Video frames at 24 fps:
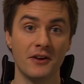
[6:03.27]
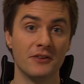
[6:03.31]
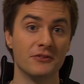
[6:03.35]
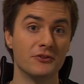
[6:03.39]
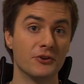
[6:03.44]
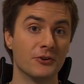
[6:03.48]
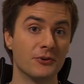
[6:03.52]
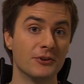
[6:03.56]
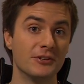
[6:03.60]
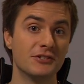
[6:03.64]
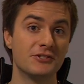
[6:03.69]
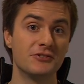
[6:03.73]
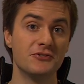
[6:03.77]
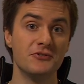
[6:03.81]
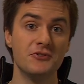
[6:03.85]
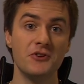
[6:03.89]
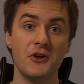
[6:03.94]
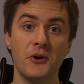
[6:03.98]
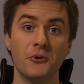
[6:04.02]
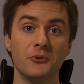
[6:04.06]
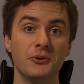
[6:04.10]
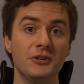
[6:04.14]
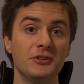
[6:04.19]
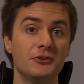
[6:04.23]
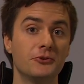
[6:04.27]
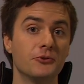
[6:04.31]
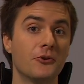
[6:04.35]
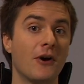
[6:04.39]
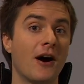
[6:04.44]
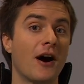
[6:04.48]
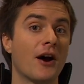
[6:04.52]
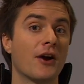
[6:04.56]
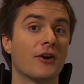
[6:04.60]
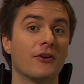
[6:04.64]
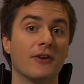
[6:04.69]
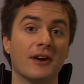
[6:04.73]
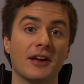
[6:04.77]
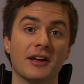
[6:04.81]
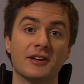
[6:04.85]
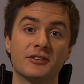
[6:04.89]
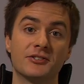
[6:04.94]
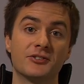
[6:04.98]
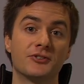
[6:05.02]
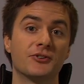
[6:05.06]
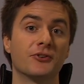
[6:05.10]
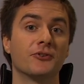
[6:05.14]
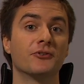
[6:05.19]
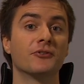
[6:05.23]
There is no need to hire
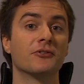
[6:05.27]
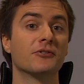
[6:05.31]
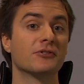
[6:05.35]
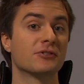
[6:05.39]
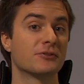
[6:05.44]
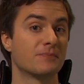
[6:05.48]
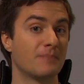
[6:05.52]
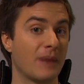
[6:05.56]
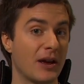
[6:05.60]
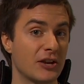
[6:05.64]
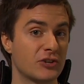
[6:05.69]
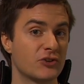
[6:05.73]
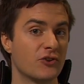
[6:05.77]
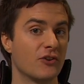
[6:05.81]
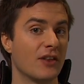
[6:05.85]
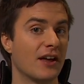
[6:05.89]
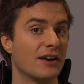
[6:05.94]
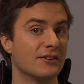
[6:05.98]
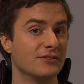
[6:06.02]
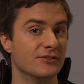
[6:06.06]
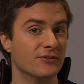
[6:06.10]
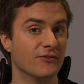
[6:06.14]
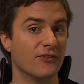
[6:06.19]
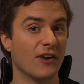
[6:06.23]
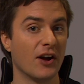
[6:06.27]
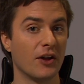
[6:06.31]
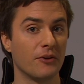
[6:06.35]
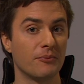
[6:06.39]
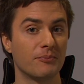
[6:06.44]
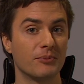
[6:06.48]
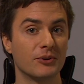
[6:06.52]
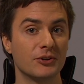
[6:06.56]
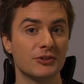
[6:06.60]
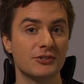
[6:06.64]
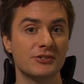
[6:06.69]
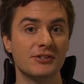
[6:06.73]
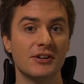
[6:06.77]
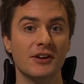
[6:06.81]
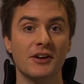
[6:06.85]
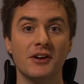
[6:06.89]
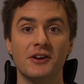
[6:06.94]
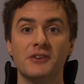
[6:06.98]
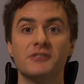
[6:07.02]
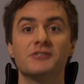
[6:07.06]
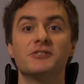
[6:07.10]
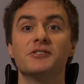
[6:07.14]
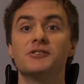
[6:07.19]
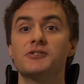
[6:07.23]
external specialized developers,
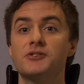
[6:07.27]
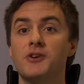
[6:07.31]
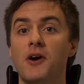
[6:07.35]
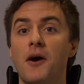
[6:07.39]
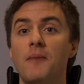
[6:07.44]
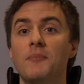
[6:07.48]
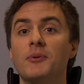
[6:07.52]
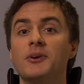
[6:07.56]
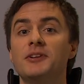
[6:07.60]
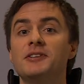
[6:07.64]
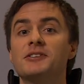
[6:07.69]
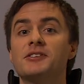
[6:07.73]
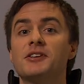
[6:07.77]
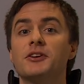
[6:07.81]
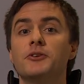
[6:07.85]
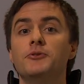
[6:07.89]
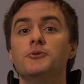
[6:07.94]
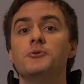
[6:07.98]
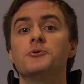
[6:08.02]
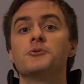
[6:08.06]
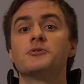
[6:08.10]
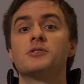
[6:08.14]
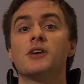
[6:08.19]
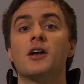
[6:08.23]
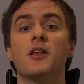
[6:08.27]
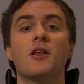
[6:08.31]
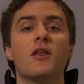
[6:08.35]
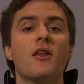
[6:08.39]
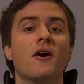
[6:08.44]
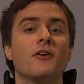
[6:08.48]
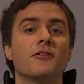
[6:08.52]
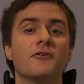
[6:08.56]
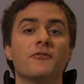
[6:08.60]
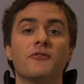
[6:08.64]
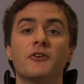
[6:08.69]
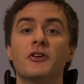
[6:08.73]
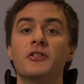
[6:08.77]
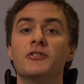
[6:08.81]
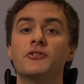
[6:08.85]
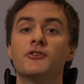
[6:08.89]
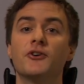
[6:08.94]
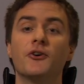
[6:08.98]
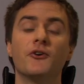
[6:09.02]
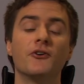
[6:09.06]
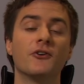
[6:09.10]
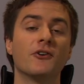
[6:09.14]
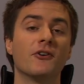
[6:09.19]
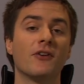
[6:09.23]
since companies can use a lot of
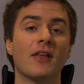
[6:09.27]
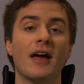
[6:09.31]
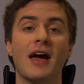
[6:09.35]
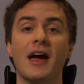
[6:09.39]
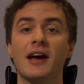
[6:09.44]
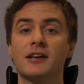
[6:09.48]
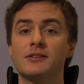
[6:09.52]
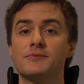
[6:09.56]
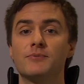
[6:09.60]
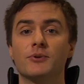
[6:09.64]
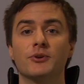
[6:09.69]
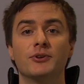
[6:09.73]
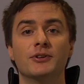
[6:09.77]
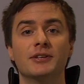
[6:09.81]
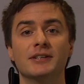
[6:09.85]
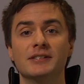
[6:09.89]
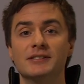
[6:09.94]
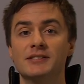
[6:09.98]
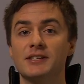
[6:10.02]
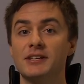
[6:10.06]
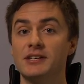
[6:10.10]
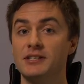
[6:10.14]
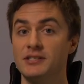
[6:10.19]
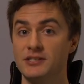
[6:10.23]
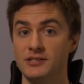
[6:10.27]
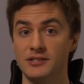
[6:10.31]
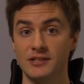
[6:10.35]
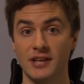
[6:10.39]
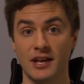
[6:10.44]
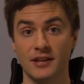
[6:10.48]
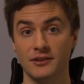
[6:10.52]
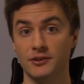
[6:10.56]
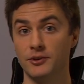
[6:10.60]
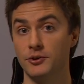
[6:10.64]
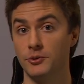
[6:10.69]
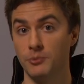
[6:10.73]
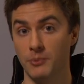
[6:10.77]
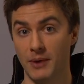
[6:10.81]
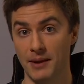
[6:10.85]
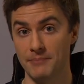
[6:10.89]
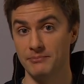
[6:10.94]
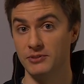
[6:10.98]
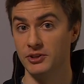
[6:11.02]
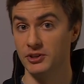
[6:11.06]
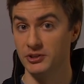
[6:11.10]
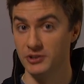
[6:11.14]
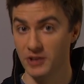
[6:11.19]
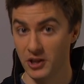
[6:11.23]
internal expertise in standard
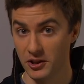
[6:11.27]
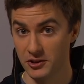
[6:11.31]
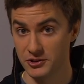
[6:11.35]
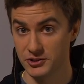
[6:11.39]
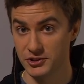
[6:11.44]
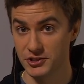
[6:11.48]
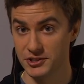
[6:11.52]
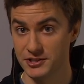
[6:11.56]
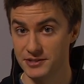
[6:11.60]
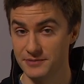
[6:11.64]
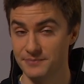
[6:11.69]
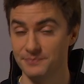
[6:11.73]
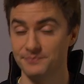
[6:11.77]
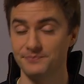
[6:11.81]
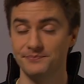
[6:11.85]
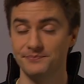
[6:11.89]
web technologies.